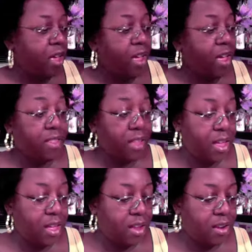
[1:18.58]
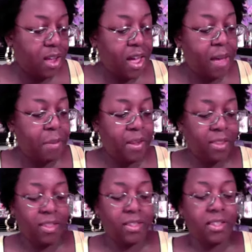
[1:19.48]
And then I picked
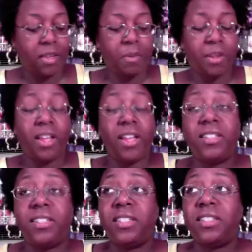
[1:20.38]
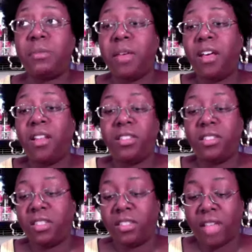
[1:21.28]
this up because the smell is
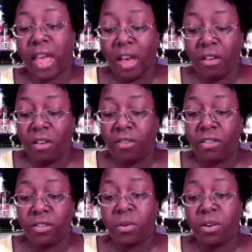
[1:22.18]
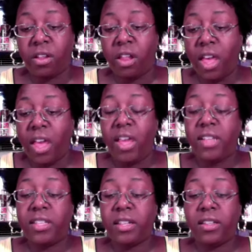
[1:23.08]
just out of this world.
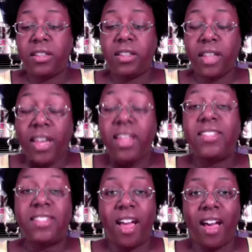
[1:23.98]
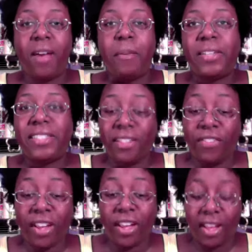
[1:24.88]
It is the
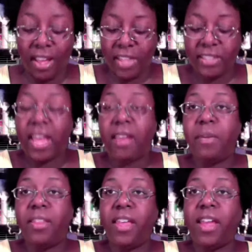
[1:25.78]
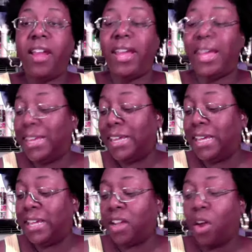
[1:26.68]
Pacifica Take Me There
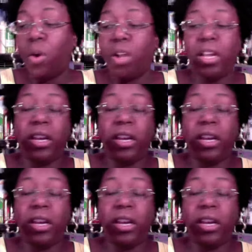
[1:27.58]
Indian Coconut